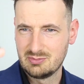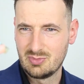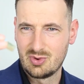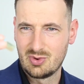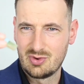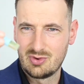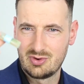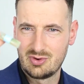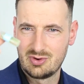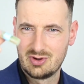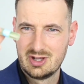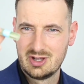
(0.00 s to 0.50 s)

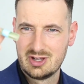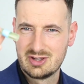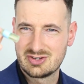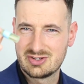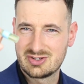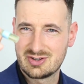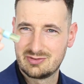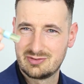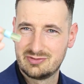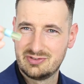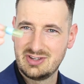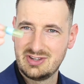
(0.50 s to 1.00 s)
more
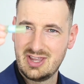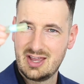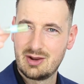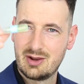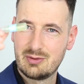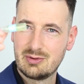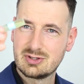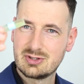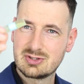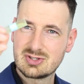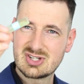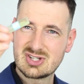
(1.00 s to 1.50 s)
sort of
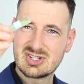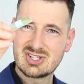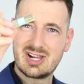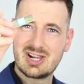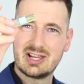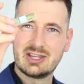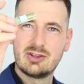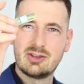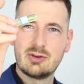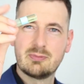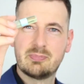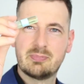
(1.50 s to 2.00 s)
yellow. It looks
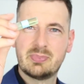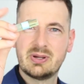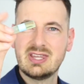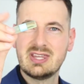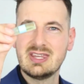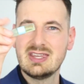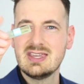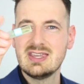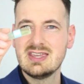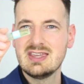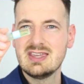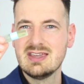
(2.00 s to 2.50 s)
like you
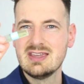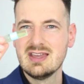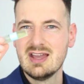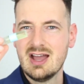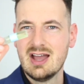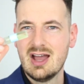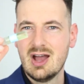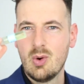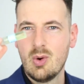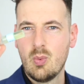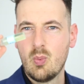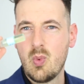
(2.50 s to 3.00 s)
pee
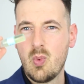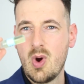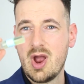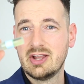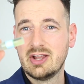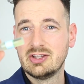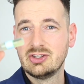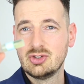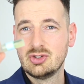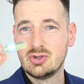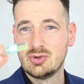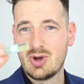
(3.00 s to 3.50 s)

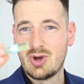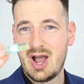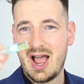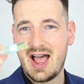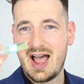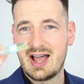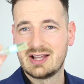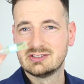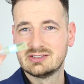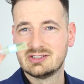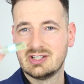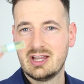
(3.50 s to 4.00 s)
when you
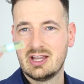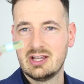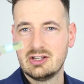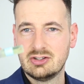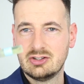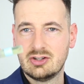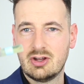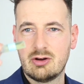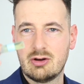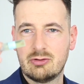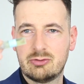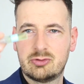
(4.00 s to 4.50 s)
had
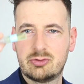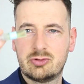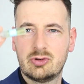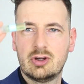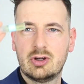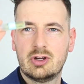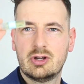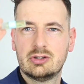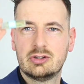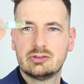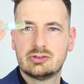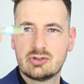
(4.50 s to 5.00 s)
enough
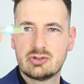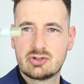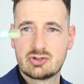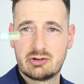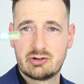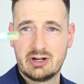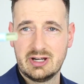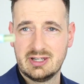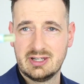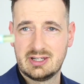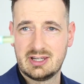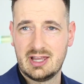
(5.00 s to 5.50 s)
to
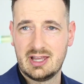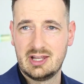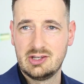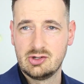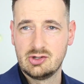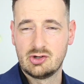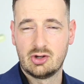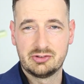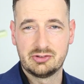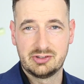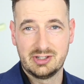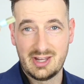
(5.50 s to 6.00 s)
drink and you're
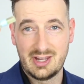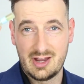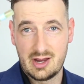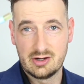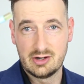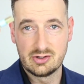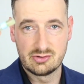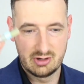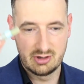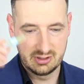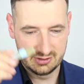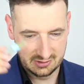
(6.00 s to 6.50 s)
not
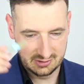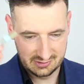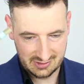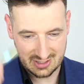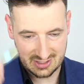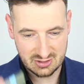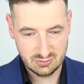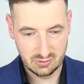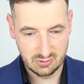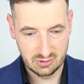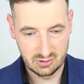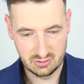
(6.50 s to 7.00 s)
dehydrated.
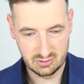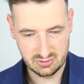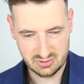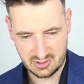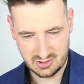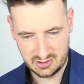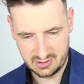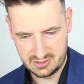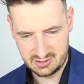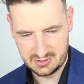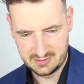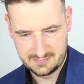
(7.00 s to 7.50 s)
That's what it looks like.